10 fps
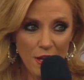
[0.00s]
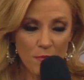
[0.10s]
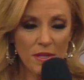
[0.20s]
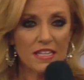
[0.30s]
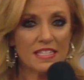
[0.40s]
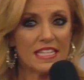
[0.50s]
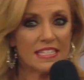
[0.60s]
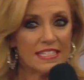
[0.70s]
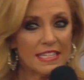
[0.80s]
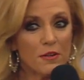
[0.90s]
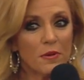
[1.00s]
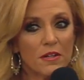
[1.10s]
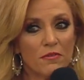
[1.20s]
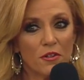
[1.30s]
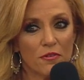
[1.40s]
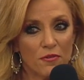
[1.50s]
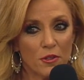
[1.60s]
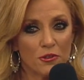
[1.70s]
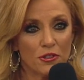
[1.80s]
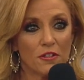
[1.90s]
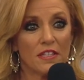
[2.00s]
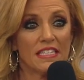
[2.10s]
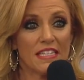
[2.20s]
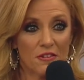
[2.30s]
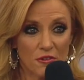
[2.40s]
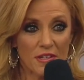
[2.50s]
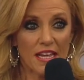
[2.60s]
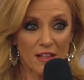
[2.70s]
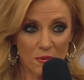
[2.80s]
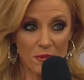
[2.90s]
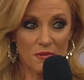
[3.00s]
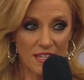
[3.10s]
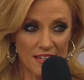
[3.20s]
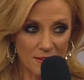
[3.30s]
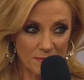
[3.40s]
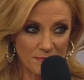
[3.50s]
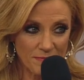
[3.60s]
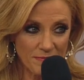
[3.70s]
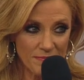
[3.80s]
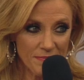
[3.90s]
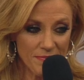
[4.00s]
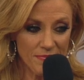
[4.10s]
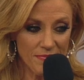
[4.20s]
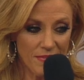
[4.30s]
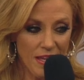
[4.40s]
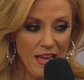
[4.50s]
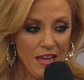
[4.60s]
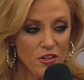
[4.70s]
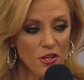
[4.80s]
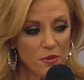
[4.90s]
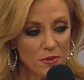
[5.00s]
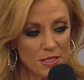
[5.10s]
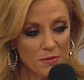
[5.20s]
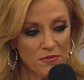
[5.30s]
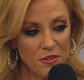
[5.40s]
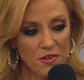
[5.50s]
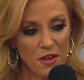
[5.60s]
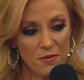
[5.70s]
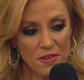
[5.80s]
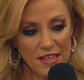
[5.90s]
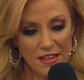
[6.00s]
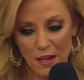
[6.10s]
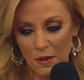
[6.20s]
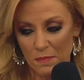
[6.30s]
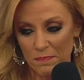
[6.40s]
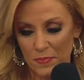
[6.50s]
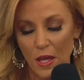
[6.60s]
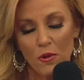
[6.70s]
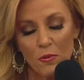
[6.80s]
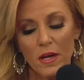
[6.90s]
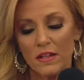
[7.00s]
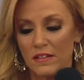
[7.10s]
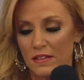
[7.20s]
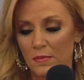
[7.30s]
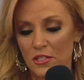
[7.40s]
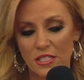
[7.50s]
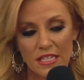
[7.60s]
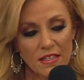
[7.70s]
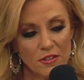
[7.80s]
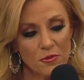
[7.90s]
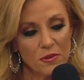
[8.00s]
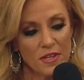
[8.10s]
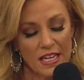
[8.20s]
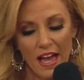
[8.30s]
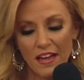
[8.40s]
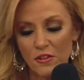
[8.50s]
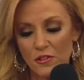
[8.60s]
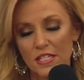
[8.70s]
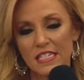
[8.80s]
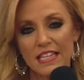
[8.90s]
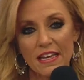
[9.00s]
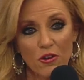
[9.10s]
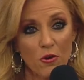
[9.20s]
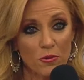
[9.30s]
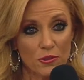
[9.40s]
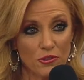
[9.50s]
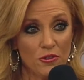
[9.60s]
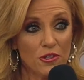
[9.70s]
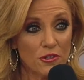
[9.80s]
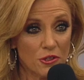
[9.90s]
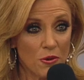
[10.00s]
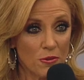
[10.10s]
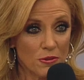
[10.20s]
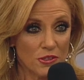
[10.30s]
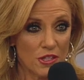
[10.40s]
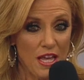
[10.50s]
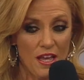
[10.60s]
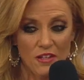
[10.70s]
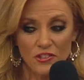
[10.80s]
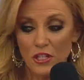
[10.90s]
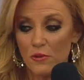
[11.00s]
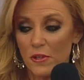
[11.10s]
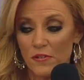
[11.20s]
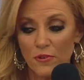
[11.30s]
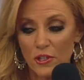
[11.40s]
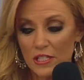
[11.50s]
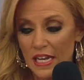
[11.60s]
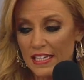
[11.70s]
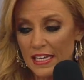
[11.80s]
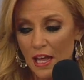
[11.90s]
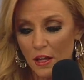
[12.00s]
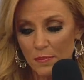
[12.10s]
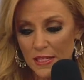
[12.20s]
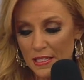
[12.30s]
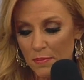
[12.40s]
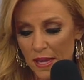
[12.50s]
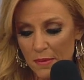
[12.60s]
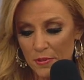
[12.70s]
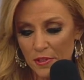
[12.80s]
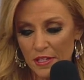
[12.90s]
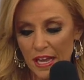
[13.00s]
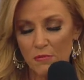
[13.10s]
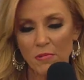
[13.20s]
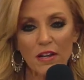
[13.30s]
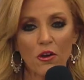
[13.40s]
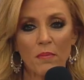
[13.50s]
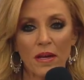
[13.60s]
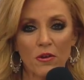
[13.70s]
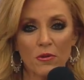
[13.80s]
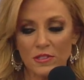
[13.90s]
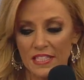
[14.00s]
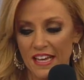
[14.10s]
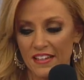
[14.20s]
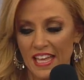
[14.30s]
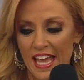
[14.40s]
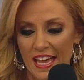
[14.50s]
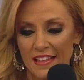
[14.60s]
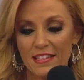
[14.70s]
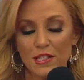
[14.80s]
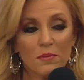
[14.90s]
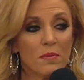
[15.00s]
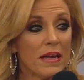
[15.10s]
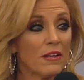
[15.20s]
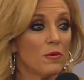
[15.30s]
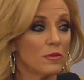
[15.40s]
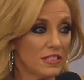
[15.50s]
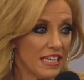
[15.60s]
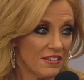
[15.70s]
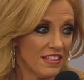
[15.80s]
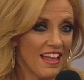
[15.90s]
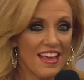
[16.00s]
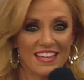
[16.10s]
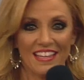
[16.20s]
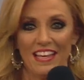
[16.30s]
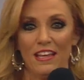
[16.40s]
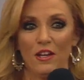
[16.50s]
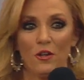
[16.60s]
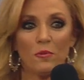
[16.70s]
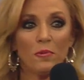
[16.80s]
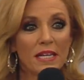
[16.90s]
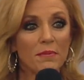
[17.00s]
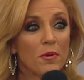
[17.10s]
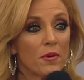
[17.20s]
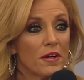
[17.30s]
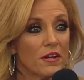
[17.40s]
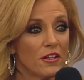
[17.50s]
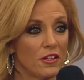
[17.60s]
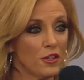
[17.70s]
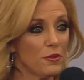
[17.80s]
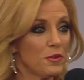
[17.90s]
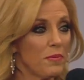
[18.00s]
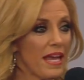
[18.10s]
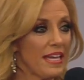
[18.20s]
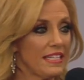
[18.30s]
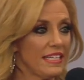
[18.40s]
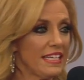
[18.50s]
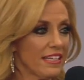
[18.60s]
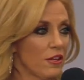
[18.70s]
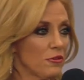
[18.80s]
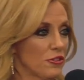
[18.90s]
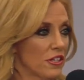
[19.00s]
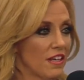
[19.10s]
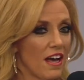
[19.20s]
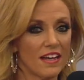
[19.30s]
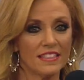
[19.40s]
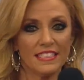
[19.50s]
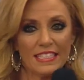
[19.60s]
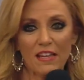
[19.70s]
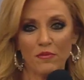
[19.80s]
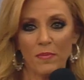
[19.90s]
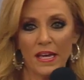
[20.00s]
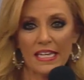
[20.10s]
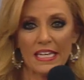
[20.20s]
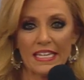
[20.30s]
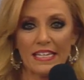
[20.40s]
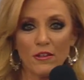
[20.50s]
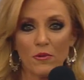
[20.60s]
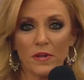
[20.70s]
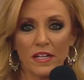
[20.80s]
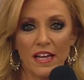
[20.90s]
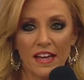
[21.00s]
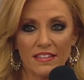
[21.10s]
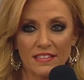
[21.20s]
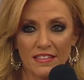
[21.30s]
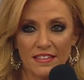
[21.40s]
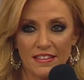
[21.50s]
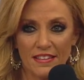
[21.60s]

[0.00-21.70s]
Because the secret of your future is in your daily routine. You know, some of you know that, um, well, let me just tell you this real quick. I used to set goals, New Year's goals. January 1st, I'd get out a piece of paper and I'd write all my goals down. And this is what my goals sounded like read more, lose weight, get closer to God, save money, get organized.